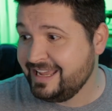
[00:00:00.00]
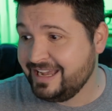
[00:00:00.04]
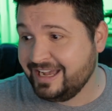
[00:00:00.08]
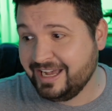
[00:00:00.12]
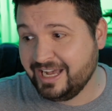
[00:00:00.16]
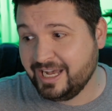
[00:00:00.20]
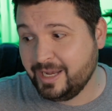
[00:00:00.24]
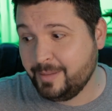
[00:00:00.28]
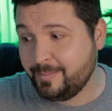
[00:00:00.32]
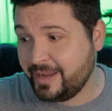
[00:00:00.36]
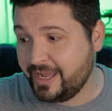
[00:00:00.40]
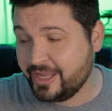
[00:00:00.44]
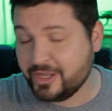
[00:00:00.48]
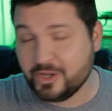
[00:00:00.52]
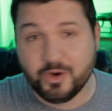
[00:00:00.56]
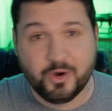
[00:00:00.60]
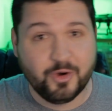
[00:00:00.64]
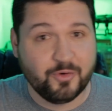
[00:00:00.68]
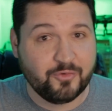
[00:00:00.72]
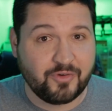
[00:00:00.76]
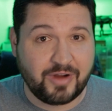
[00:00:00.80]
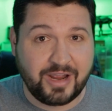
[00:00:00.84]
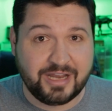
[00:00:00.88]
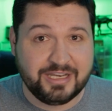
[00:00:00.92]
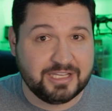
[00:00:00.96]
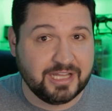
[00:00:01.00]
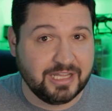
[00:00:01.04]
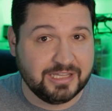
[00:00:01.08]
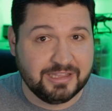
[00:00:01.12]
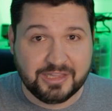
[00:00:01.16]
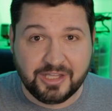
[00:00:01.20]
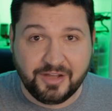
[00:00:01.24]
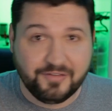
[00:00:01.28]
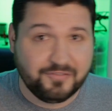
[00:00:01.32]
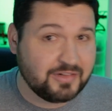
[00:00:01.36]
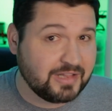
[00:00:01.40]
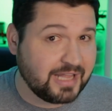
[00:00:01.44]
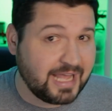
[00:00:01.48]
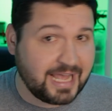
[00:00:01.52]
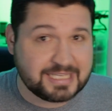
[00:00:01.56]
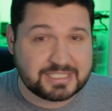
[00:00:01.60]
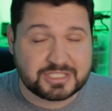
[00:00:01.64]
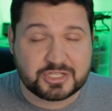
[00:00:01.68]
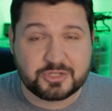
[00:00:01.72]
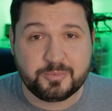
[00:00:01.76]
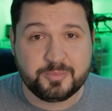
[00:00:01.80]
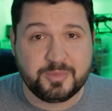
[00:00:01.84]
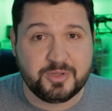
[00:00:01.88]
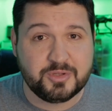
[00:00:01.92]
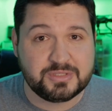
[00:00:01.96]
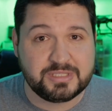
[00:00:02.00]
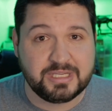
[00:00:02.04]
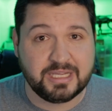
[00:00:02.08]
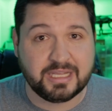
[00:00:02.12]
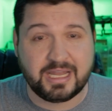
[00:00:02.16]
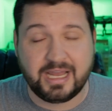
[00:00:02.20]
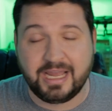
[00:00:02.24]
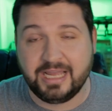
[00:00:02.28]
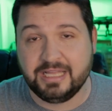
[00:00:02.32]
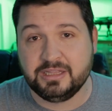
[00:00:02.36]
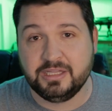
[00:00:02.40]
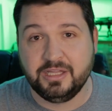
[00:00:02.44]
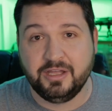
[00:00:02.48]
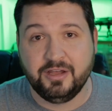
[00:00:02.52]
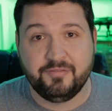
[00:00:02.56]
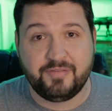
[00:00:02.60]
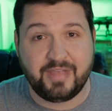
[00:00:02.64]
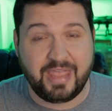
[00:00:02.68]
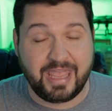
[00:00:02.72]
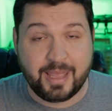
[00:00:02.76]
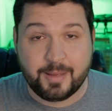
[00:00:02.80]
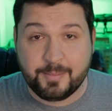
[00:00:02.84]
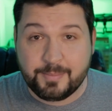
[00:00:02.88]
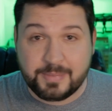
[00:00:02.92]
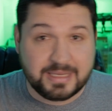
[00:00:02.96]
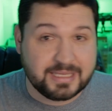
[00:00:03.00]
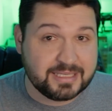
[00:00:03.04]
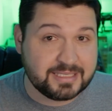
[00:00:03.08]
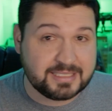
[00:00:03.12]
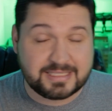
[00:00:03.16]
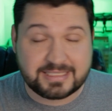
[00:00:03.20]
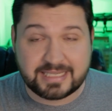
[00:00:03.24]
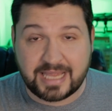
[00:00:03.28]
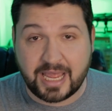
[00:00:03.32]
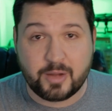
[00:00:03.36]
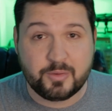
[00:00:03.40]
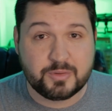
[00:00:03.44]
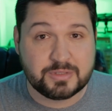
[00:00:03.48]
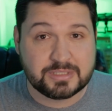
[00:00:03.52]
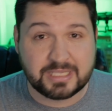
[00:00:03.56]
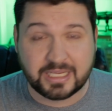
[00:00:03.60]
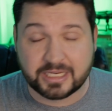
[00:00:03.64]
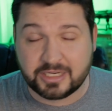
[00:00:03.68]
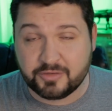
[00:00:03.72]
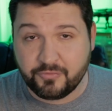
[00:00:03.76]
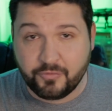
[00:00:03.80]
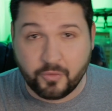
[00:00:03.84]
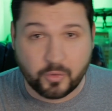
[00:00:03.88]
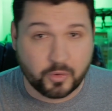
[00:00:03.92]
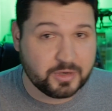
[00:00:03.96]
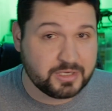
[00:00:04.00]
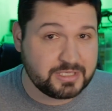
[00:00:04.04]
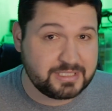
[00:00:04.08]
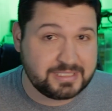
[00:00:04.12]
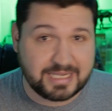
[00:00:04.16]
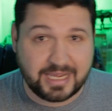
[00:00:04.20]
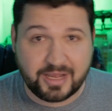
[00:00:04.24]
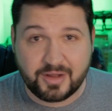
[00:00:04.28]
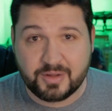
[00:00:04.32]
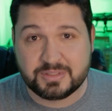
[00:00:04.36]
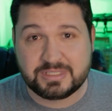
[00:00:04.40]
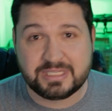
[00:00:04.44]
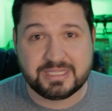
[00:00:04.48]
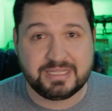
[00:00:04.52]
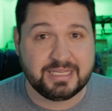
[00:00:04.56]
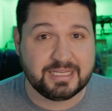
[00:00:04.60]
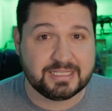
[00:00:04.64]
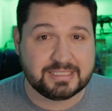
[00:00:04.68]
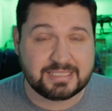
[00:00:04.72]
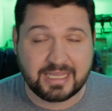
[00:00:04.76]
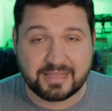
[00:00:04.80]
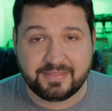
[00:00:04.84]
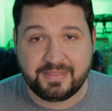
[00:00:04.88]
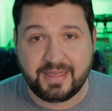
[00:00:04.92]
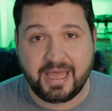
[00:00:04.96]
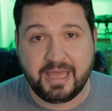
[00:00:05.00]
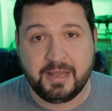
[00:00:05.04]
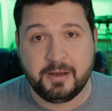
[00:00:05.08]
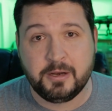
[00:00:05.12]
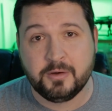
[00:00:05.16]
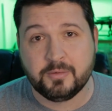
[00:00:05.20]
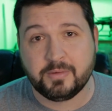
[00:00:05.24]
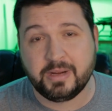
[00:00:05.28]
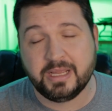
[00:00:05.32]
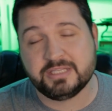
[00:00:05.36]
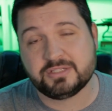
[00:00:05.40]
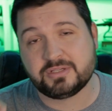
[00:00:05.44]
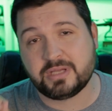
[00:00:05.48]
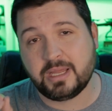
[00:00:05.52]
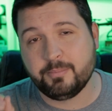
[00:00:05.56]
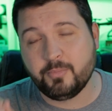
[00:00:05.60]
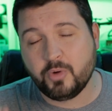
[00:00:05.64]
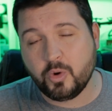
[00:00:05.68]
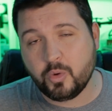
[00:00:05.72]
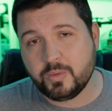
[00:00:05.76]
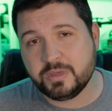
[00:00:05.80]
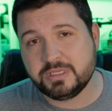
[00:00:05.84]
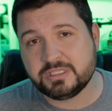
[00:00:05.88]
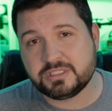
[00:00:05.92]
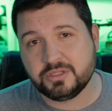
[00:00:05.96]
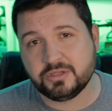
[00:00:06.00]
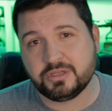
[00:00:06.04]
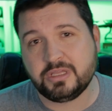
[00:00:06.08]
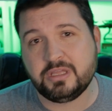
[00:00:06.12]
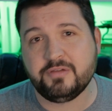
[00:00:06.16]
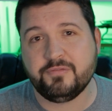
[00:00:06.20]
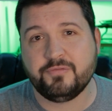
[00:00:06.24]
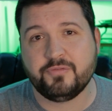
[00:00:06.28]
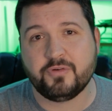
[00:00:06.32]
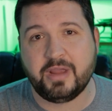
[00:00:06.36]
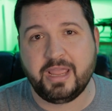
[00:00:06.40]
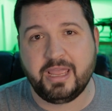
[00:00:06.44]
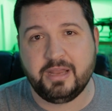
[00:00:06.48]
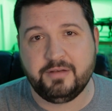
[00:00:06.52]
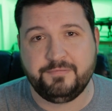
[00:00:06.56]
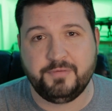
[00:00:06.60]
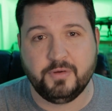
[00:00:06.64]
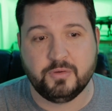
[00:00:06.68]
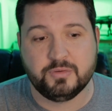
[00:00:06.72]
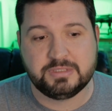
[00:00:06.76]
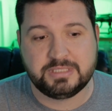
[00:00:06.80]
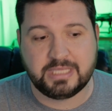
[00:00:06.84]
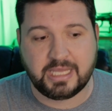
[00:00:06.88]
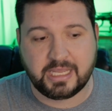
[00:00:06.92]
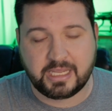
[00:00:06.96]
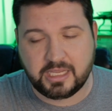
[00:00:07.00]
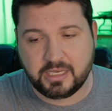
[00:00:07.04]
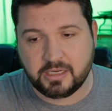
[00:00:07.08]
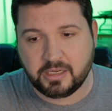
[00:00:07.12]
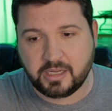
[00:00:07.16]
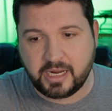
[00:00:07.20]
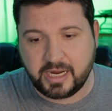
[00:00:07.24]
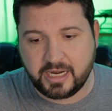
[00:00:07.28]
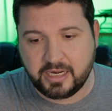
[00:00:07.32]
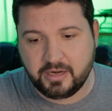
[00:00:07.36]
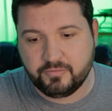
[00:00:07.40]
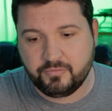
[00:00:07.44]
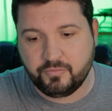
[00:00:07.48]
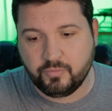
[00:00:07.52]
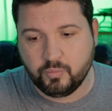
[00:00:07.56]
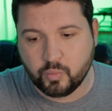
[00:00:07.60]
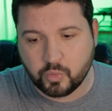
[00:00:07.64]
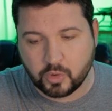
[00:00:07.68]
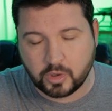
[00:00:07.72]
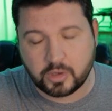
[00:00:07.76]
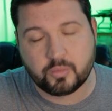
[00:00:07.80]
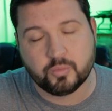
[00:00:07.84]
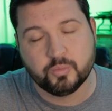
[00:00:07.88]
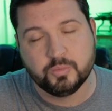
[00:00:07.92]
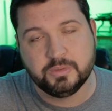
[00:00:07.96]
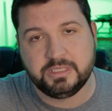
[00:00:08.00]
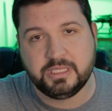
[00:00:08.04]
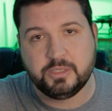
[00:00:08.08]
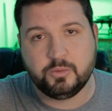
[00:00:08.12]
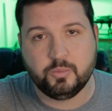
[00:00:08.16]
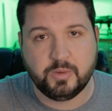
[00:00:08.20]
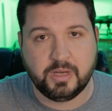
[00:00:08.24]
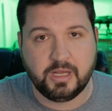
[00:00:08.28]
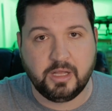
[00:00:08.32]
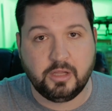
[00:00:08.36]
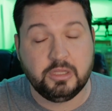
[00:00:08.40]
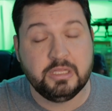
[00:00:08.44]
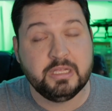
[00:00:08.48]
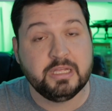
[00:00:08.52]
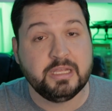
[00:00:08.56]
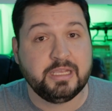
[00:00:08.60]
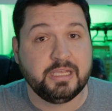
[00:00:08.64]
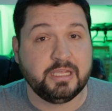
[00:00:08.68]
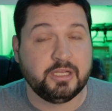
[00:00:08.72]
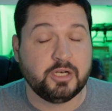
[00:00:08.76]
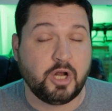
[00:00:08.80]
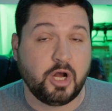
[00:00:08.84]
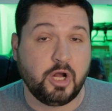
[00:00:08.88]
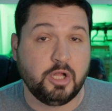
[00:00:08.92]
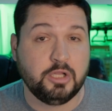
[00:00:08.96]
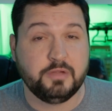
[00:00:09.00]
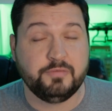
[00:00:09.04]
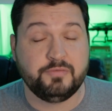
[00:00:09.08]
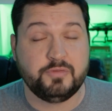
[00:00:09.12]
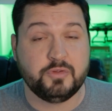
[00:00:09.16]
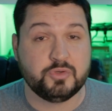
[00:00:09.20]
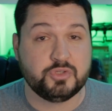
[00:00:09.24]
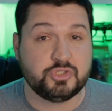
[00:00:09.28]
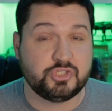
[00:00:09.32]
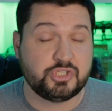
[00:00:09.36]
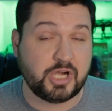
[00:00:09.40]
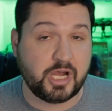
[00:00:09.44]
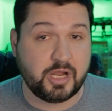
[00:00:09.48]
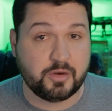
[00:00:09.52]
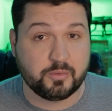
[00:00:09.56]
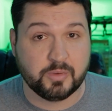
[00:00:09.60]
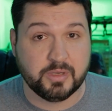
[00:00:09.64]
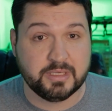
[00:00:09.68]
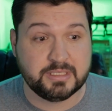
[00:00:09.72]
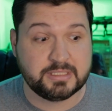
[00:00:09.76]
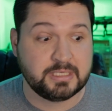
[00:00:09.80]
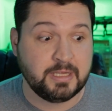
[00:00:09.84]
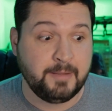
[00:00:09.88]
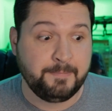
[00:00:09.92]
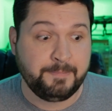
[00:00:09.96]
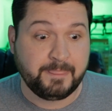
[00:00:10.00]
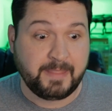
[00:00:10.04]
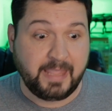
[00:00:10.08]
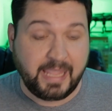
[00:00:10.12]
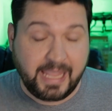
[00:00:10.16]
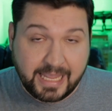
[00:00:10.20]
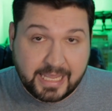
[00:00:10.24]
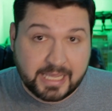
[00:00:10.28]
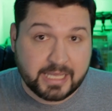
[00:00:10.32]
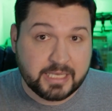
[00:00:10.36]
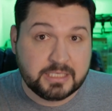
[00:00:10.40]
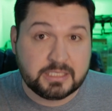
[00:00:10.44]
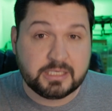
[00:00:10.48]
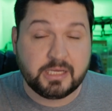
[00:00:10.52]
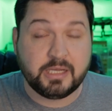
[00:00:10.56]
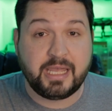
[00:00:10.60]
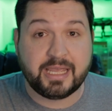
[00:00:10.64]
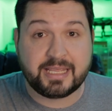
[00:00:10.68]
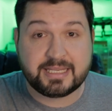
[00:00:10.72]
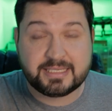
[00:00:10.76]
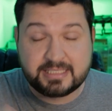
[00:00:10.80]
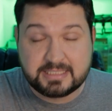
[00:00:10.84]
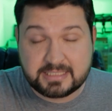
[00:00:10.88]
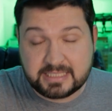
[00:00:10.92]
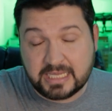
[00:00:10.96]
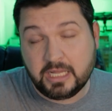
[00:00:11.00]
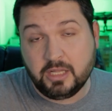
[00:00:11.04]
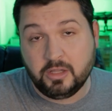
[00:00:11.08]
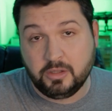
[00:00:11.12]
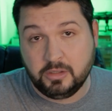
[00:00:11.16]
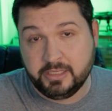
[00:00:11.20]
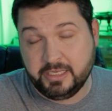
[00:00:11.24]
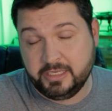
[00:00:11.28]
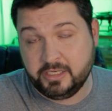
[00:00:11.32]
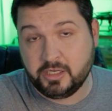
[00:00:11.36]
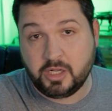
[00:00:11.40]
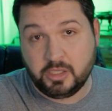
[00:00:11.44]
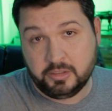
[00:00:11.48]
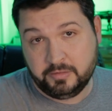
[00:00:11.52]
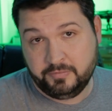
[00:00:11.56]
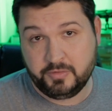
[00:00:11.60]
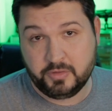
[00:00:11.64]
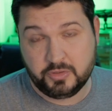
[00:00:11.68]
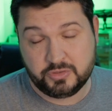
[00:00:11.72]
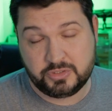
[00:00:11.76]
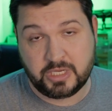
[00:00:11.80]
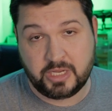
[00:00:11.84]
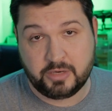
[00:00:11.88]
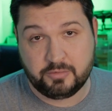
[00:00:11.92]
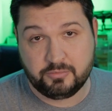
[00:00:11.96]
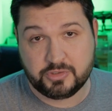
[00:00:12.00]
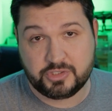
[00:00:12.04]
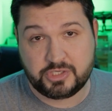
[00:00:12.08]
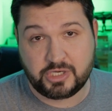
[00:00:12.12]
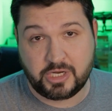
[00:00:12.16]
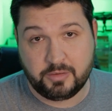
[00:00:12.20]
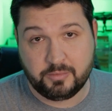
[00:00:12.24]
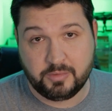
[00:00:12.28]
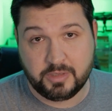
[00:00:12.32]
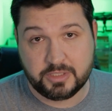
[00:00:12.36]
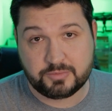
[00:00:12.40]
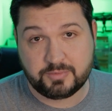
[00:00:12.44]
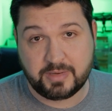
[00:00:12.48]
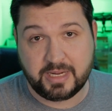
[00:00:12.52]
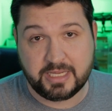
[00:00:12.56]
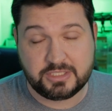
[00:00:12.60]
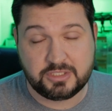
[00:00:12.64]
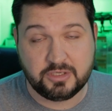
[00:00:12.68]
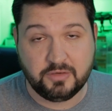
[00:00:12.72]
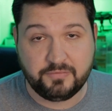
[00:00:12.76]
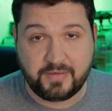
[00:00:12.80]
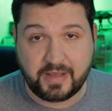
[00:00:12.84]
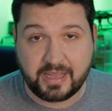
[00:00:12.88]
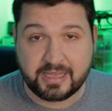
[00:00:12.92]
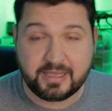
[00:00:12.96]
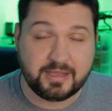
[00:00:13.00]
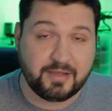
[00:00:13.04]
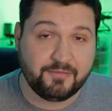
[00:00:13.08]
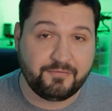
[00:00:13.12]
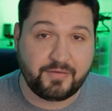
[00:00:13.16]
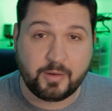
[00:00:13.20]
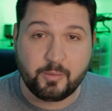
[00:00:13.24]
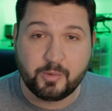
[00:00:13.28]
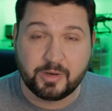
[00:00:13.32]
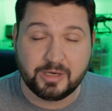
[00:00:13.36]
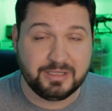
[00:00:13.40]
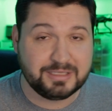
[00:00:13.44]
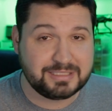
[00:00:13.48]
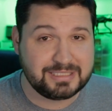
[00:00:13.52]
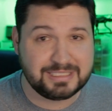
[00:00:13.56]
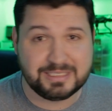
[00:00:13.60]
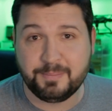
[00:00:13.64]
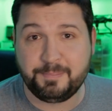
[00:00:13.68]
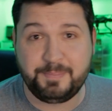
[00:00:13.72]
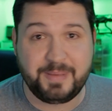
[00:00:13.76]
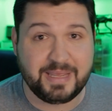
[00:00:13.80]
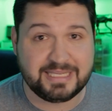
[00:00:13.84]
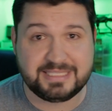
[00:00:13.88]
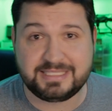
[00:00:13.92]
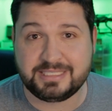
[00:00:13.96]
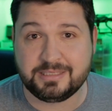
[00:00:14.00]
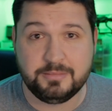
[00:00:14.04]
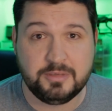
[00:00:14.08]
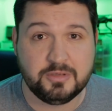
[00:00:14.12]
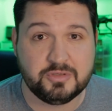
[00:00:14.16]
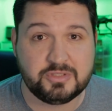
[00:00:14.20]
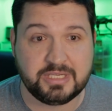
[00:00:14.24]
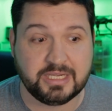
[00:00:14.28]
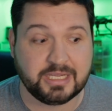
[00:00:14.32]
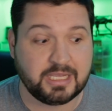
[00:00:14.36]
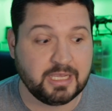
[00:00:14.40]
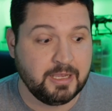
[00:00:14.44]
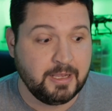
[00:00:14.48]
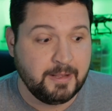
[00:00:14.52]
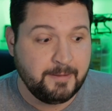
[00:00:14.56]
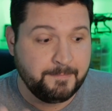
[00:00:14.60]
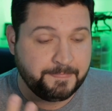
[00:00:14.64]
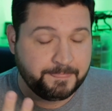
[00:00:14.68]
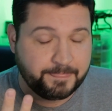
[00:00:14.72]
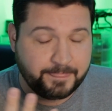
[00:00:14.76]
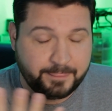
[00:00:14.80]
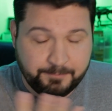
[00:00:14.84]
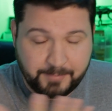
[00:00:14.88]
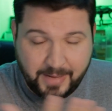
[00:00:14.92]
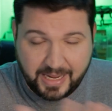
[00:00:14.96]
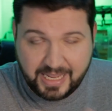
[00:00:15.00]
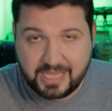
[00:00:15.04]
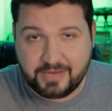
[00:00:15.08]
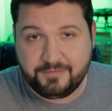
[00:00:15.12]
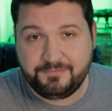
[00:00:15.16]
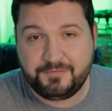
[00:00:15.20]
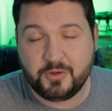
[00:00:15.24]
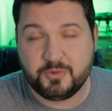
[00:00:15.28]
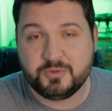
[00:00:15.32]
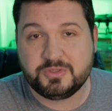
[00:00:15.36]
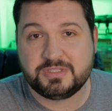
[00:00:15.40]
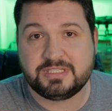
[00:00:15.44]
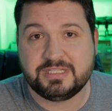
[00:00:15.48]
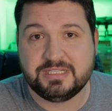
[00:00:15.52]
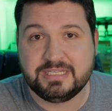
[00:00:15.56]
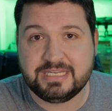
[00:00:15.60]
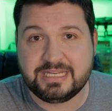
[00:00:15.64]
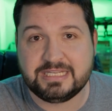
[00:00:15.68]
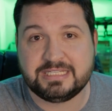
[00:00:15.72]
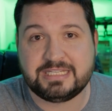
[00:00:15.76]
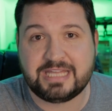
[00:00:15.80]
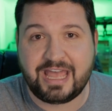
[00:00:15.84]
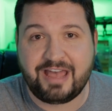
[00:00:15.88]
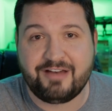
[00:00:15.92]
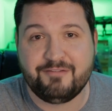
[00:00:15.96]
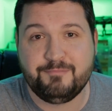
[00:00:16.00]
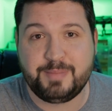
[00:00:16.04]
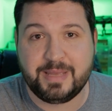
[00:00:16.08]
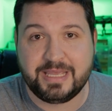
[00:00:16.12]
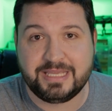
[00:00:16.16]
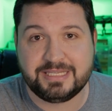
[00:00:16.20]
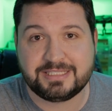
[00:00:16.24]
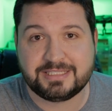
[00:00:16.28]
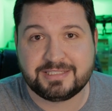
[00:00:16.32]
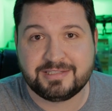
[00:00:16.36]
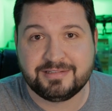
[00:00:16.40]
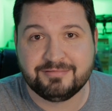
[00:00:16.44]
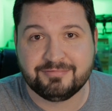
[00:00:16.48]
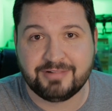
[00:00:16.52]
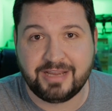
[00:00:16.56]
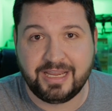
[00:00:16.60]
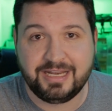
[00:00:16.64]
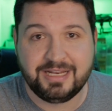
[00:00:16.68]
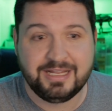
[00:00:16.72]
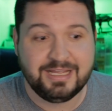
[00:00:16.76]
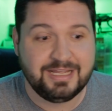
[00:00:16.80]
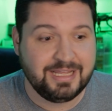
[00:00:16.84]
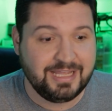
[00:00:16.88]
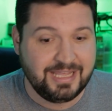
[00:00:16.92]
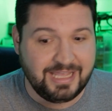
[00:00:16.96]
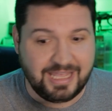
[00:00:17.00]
I love classical music. I love ambient sounds like forest sounds and things like that, right? So I'm always looking for headphones that can kind of work really well in all of those genres and excel in all of those genres, right? So if I want to listen to bassy music, my headphones need to have bass, right?